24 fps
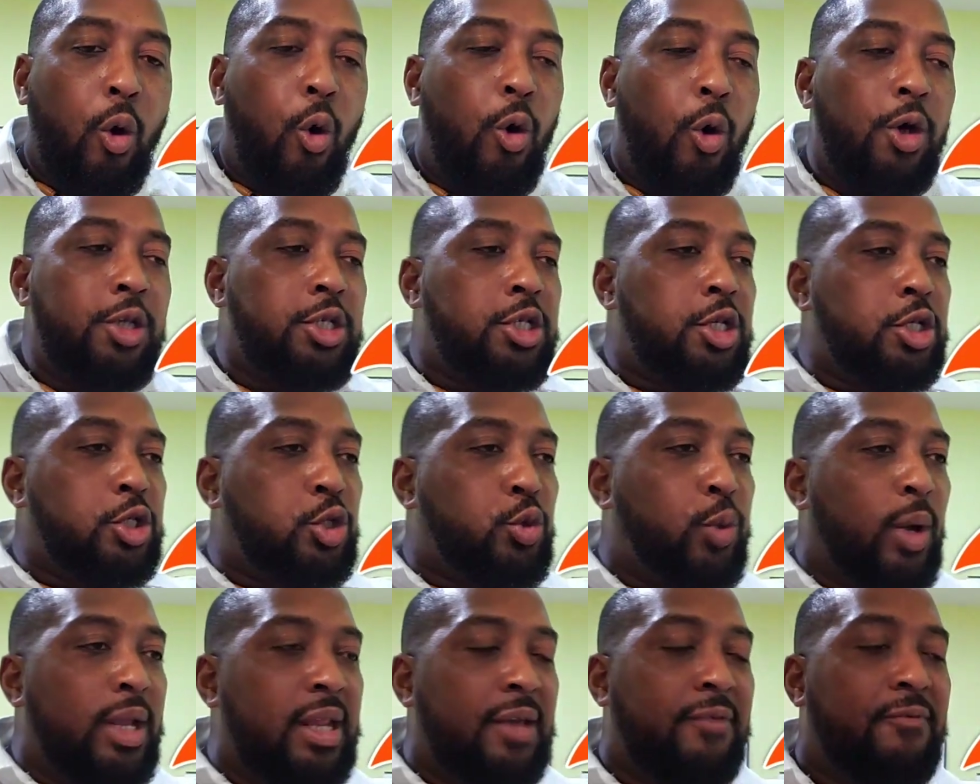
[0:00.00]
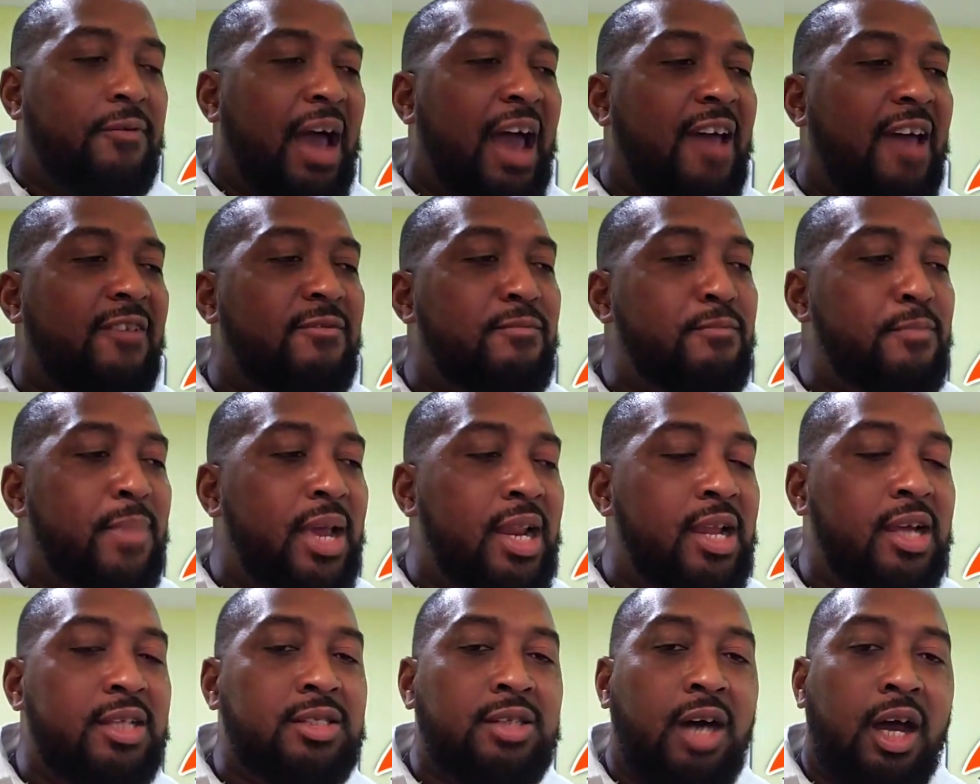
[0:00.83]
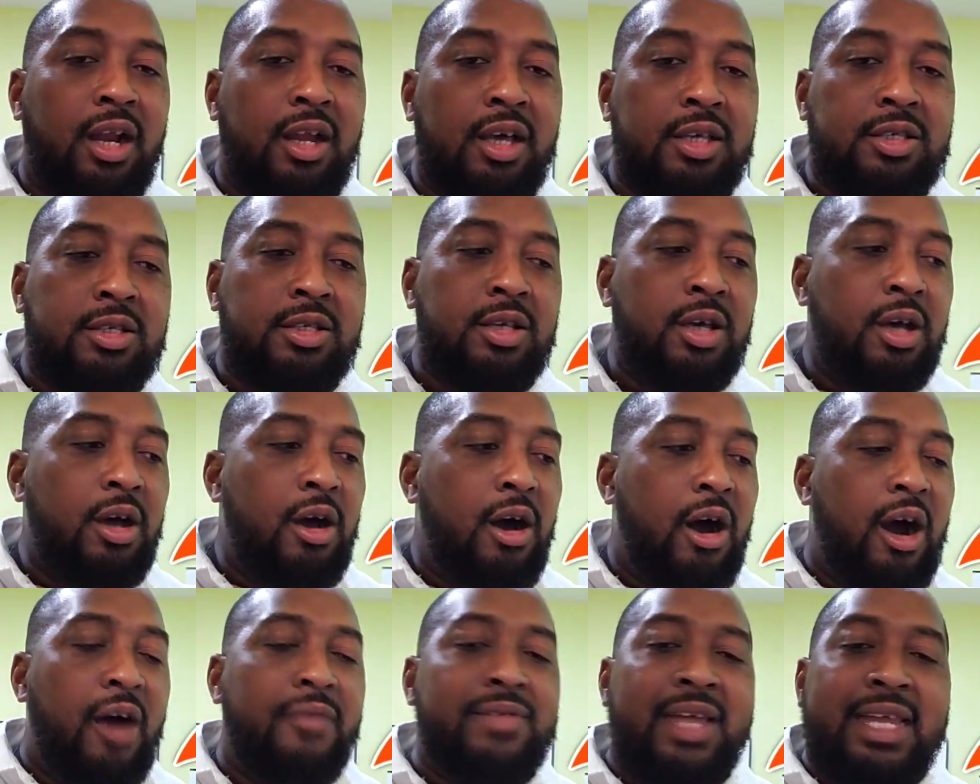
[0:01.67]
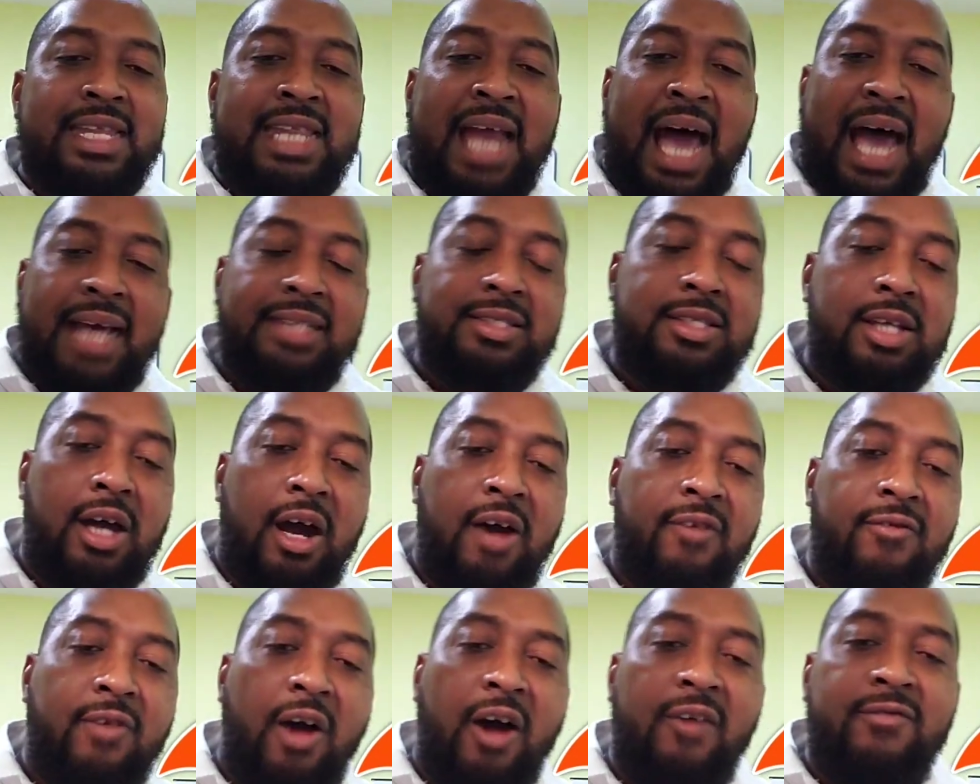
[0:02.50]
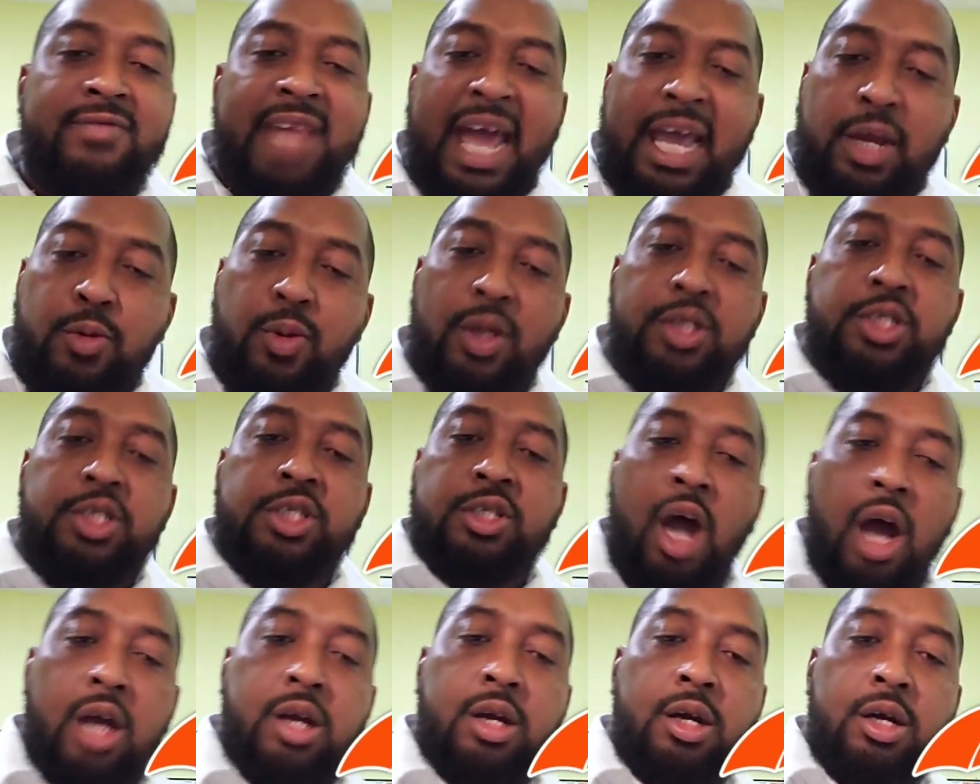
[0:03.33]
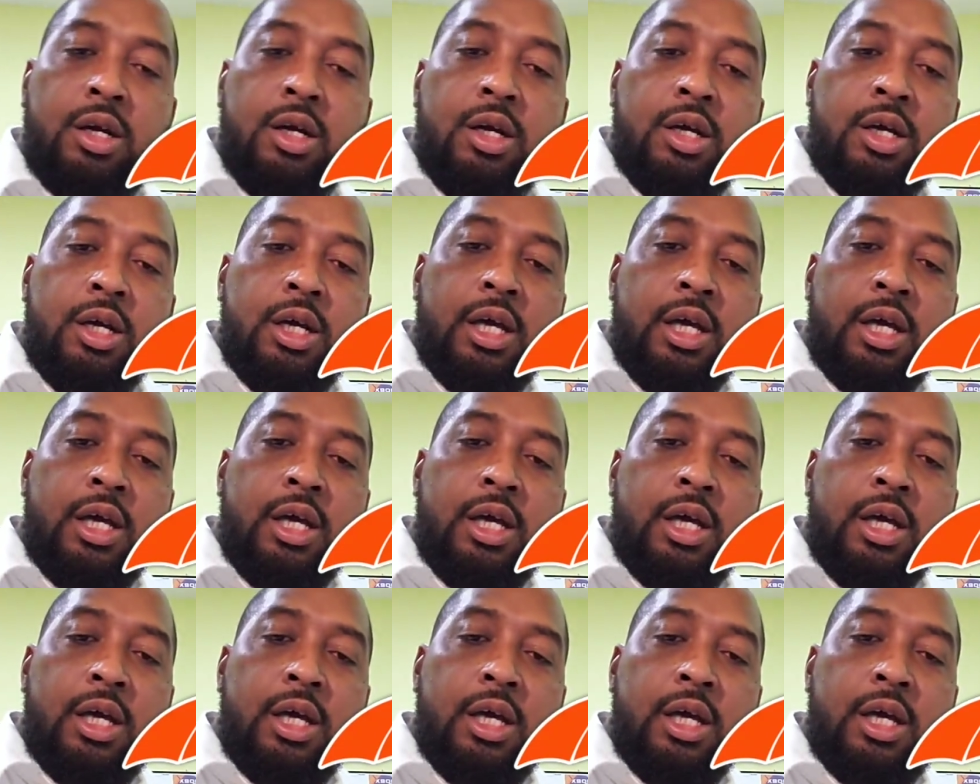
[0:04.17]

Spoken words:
owns $25 million of the Nikon stock,